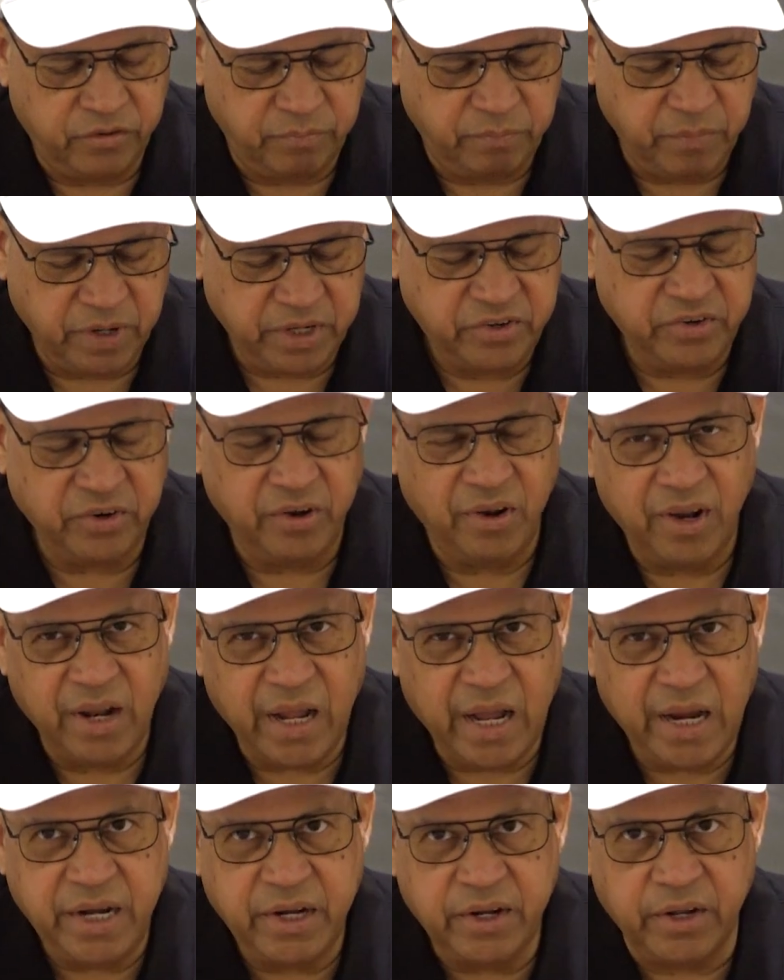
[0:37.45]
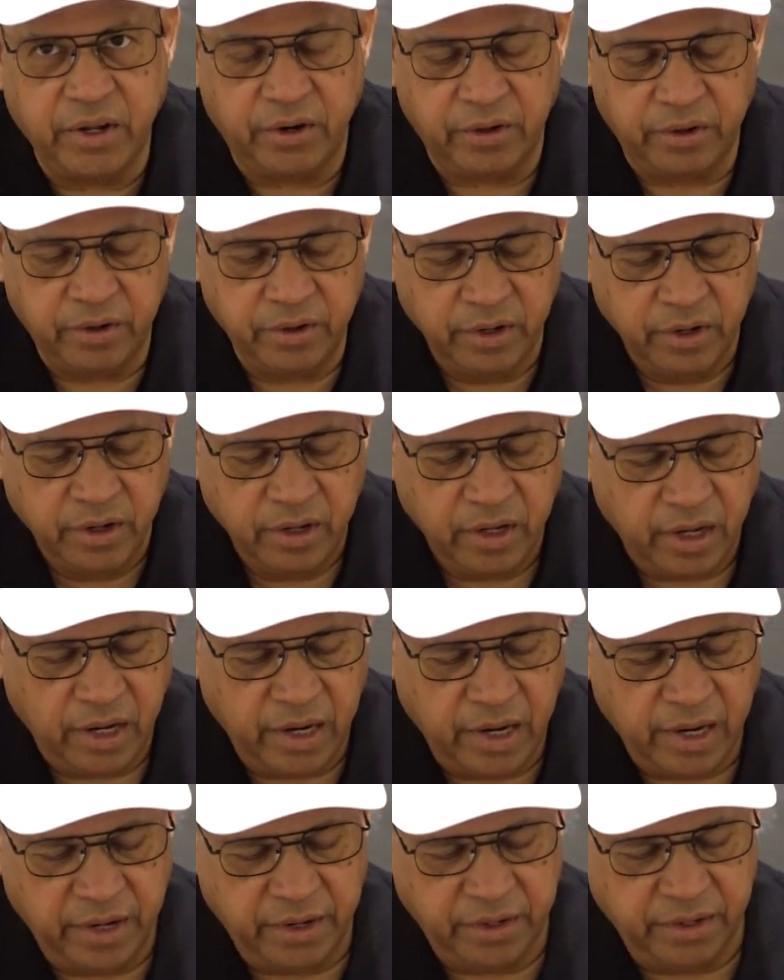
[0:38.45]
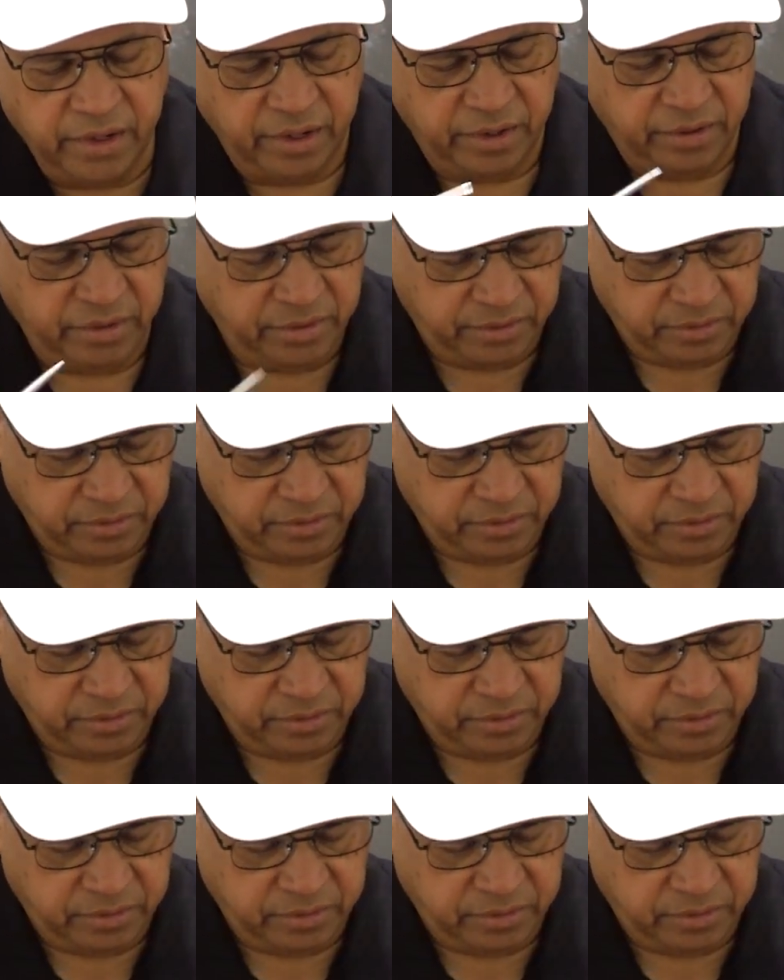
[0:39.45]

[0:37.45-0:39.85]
much lighter and